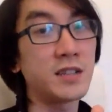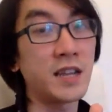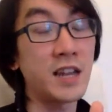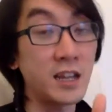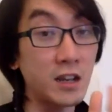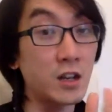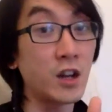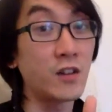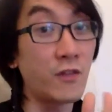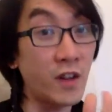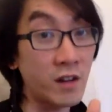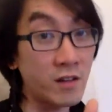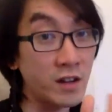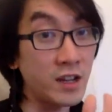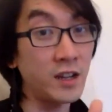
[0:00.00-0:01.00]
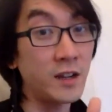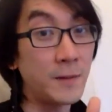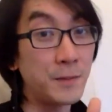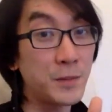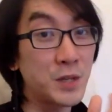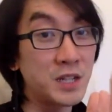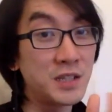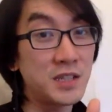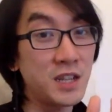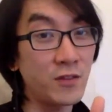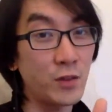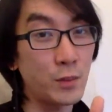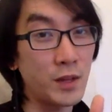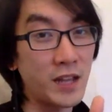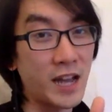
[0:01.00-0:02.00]
And it could very
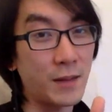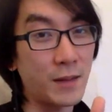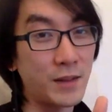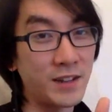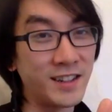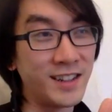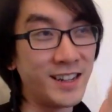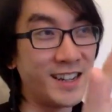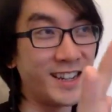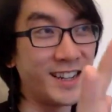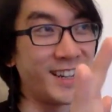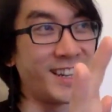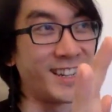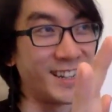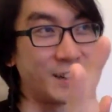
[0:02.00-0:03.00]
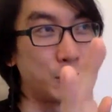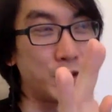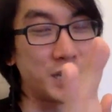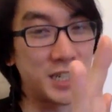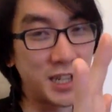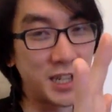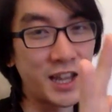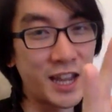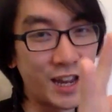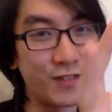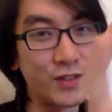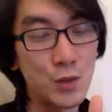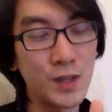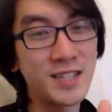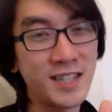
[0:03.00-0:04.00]
conceivably happen with a delay of
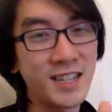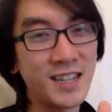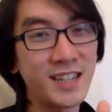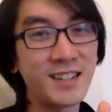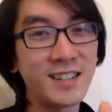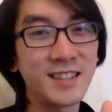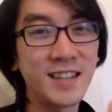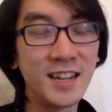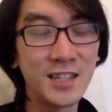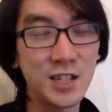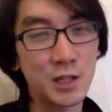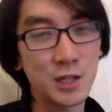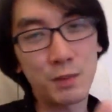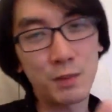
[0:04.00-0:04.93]
20 years, just